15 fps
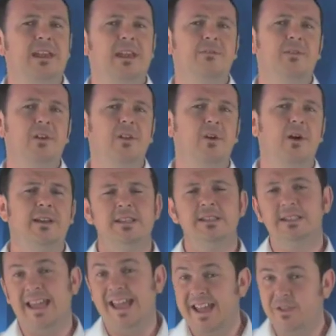if the client does
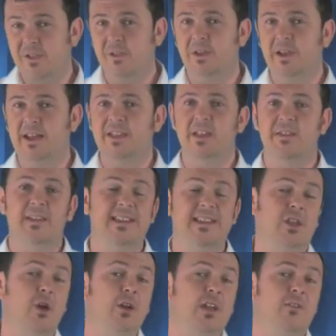cancel the lesson and they
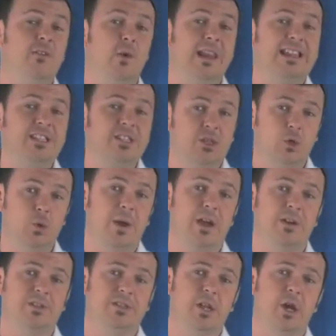don't give you at least 2
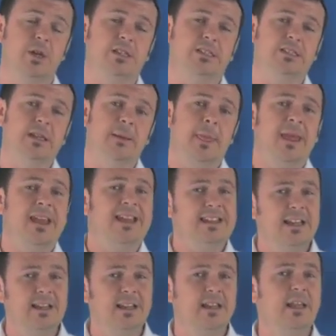hours notice,
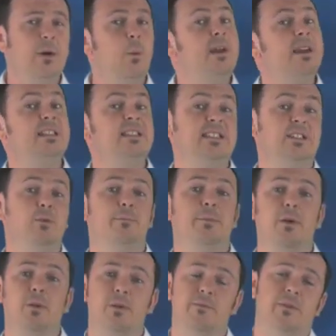technically we can still
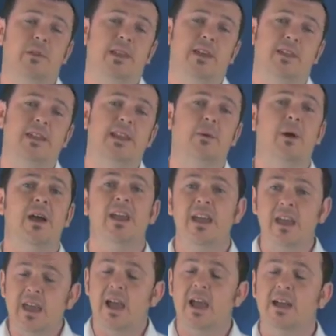bill them for the lesson anyway
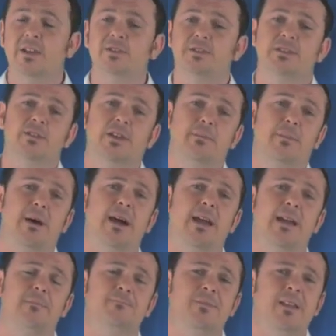and you'll still get paid.
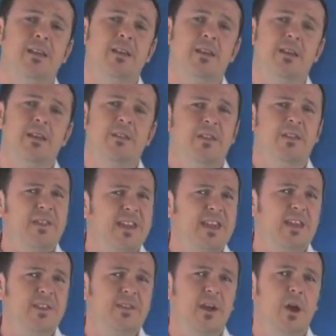The thing
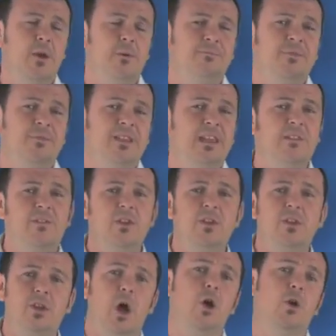is though, if you
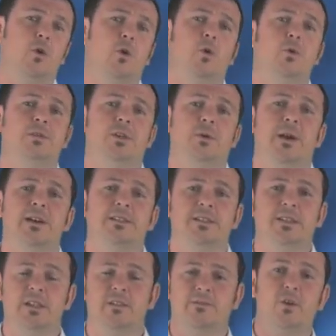don't call 2 hours to
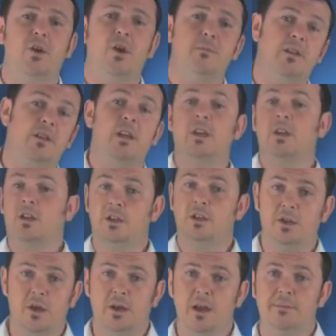confirm and you
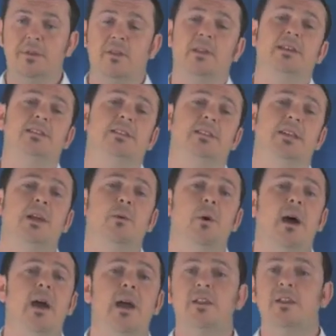turn up to the lesson
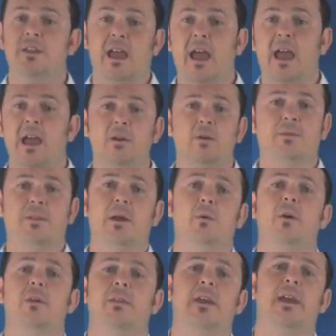anyway and you say, hey look, they
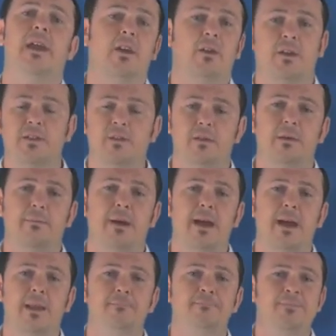weren't there, can I still get paid?